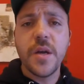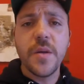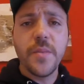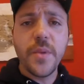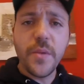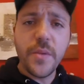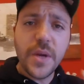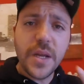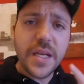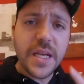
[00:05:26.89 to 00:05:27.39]

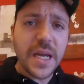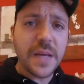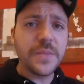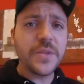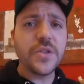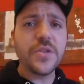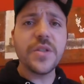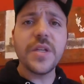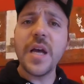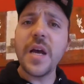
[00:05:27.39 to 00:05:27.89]
But when it
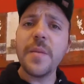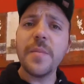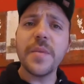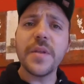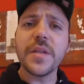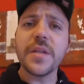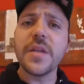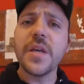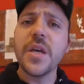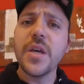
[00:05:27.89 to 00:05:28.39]
comes to
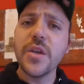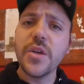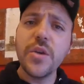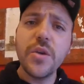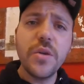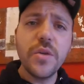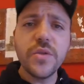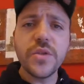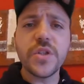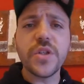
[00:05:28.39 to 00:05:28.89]
gambling,
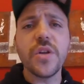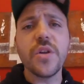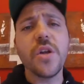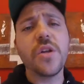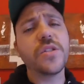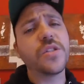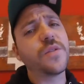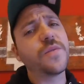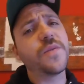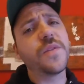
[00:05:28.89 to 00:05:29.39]
you lose
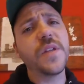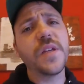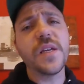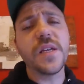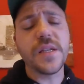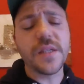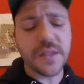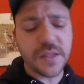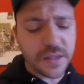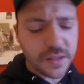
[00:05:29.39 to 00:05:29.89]
lots of
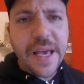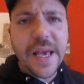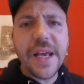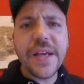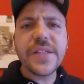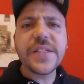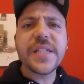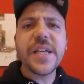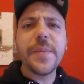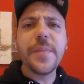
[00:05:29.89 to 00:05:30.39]
things.
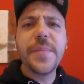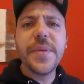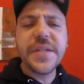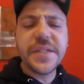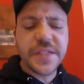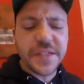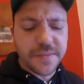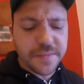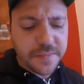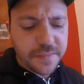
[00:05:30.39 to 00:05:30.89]

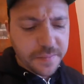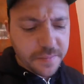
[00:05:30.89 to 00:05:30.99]
Escapism.